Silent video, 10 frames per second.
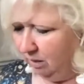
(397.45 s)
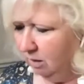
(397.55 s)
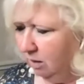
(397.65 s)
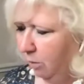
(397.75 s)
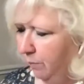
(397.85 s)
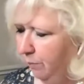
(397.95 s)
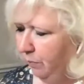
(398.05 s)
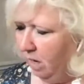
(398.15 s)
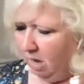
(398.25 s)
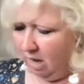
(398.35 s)
So
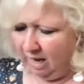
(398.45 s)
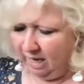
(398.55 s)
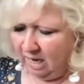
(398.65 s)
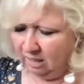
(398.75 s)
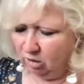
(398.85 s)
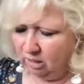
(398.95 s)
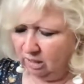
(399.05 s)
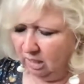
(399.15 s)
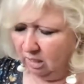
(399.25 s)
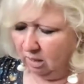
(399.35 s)
I can actually
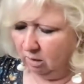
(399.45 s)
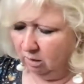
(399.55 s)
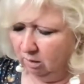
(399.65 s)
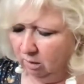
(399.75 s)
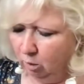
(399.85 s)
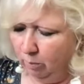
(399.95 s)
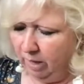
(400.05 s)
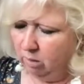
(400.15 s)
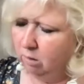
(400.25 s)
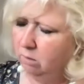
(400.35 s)
see it a little
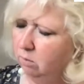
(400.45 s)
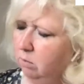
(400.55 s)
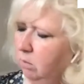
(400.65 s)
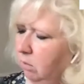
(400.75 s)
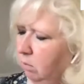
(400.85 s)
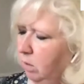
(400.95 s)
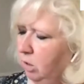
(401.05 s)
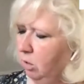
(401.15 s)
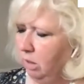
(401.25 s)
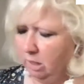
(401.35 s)
better.
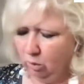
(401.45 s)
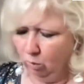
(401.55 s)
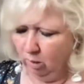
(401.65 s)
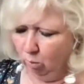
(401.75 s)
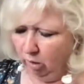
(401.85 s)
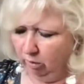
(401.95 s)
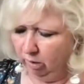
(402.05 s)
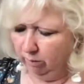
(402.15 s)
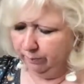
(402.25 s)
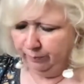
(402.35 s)
Make sure I got the right brown
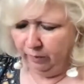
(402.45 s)
here.